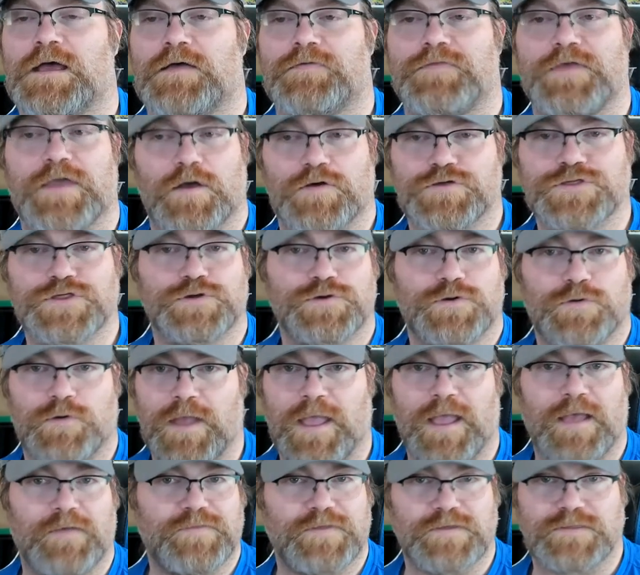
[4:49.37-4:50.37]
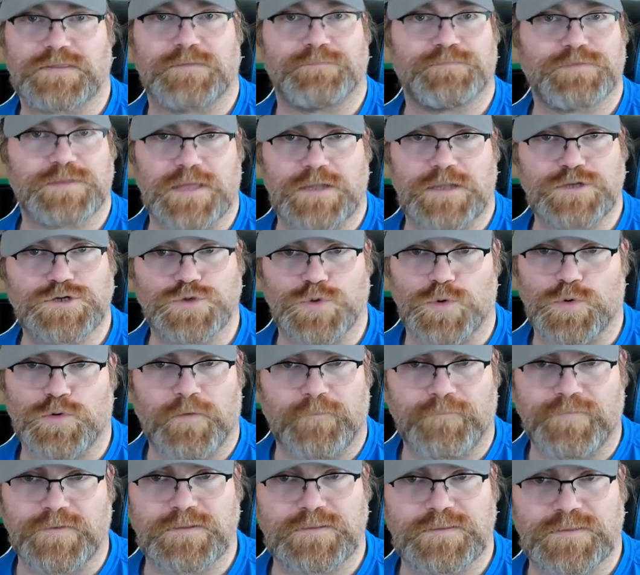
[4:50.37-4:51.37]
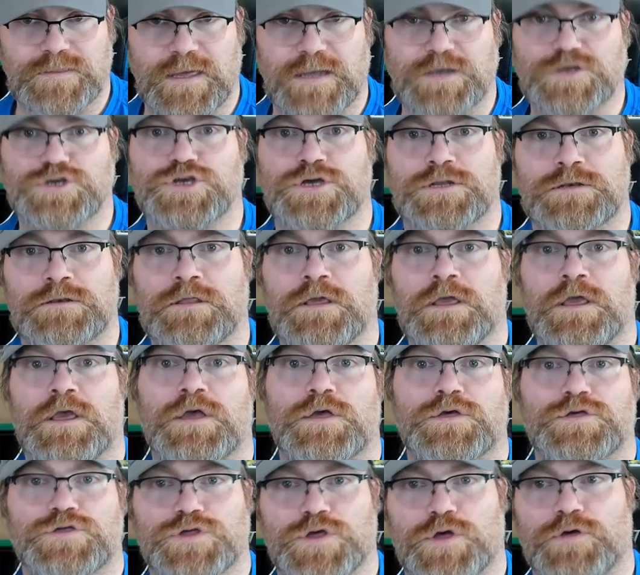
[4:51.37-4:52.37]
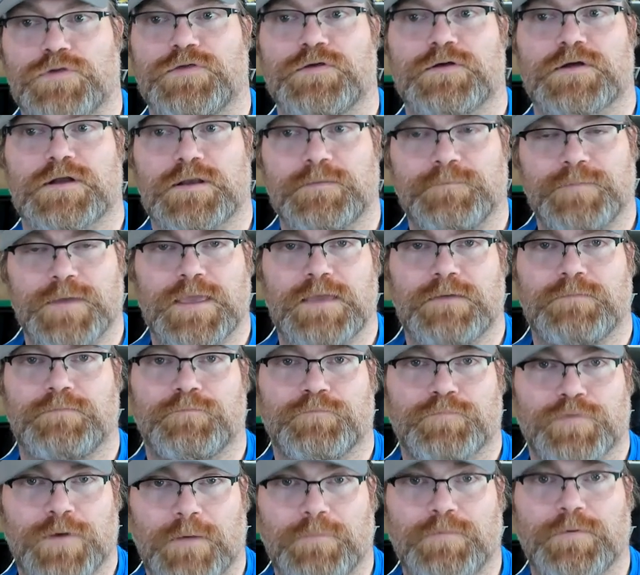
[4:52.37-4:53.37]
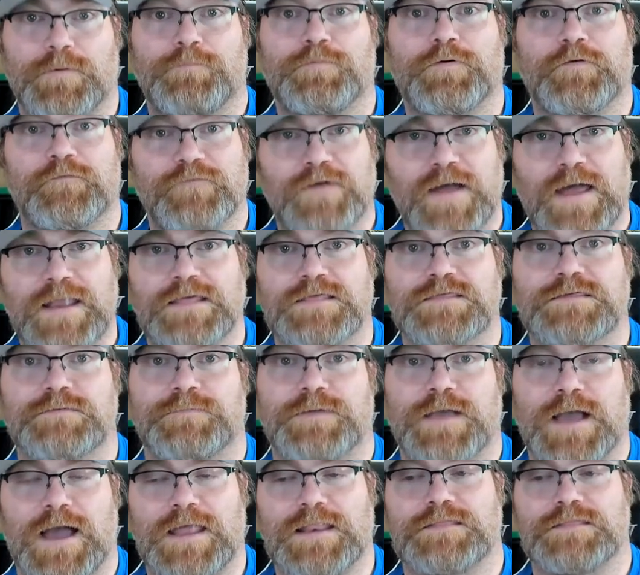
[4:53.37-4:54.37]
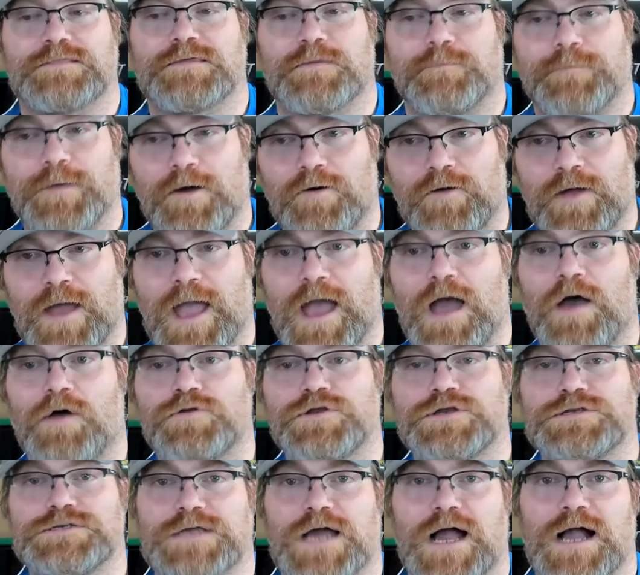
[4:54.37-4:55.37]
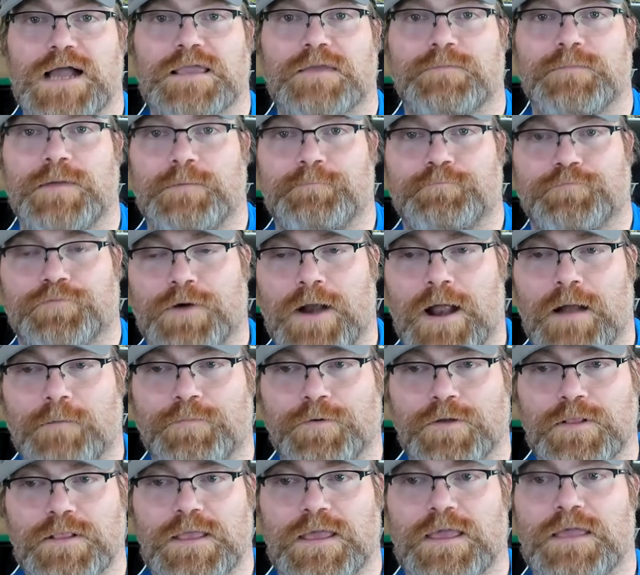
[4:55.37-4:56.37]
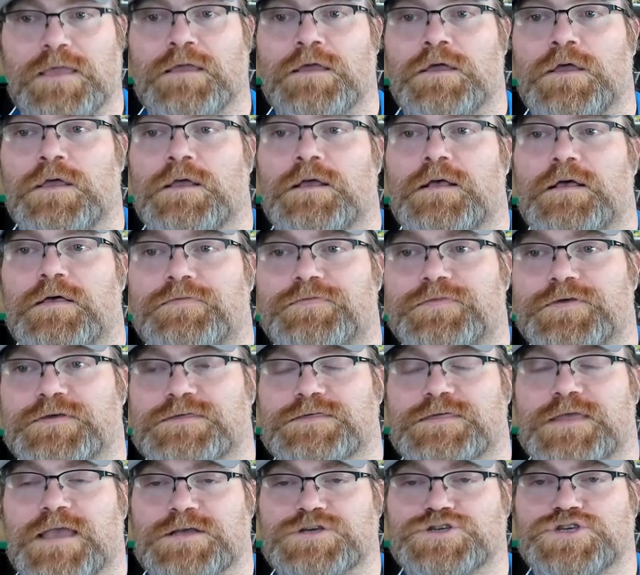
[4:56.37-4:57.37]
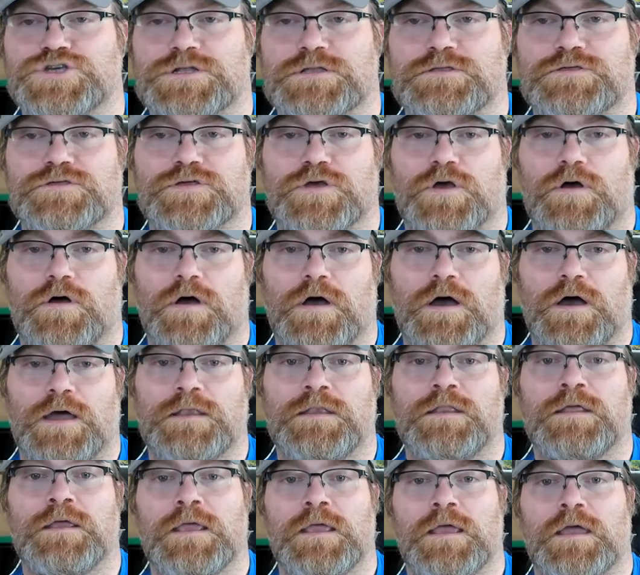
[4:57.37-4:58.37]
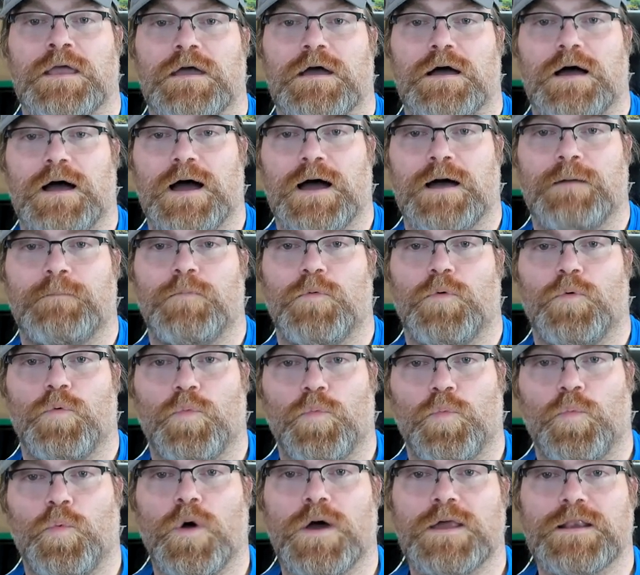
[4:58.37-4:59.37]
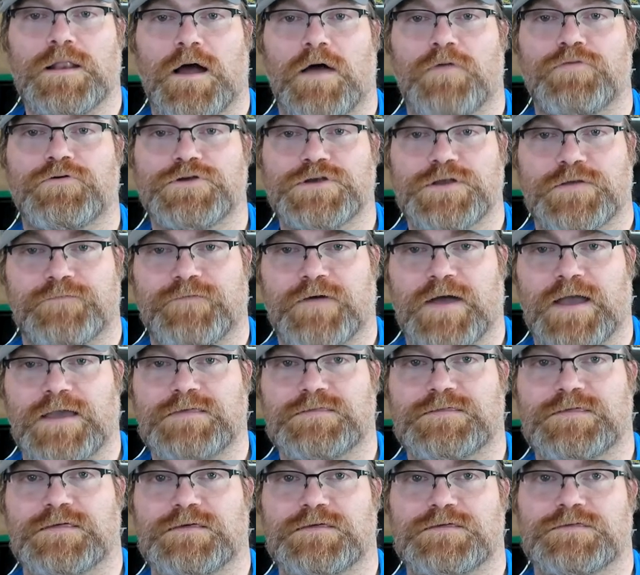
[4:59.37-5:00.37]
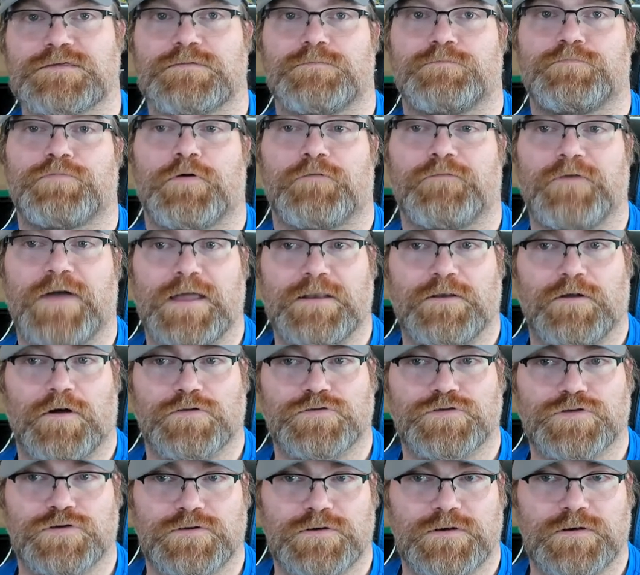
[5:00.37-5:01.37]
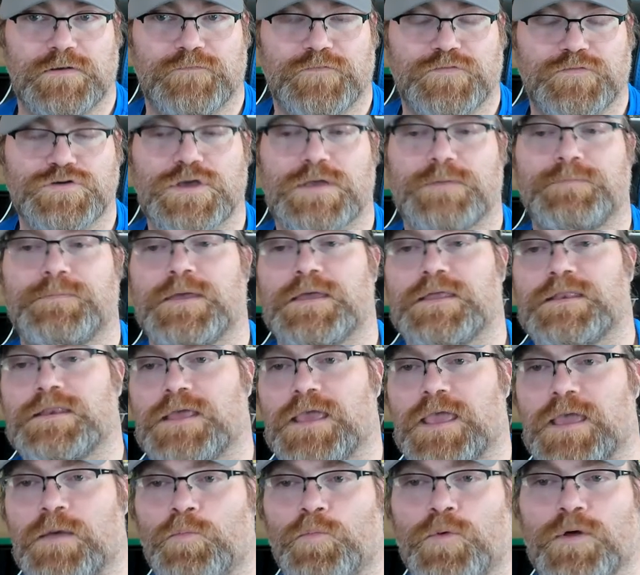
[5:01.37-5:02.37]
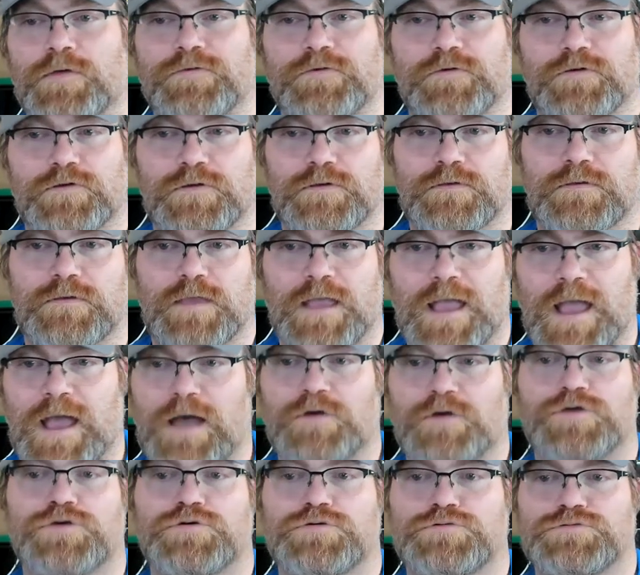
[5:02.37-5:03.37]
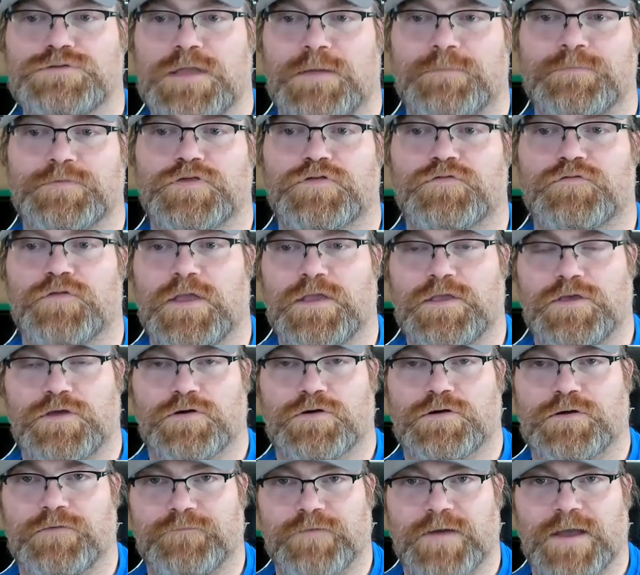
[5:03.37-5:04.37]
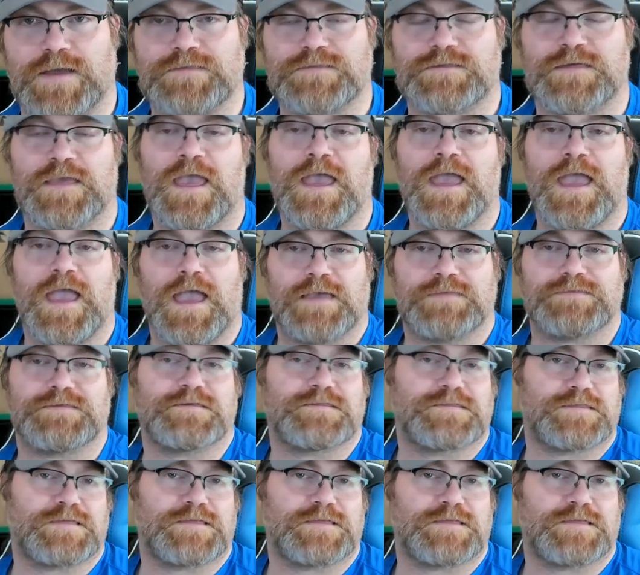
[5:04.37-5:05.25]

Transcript: They also don't have the substantial equivalent section, so they're going to be probably providing some guidance about how to document properly the sections on um, what other devices provide alternative treatment and whether how you demonstrate your device has a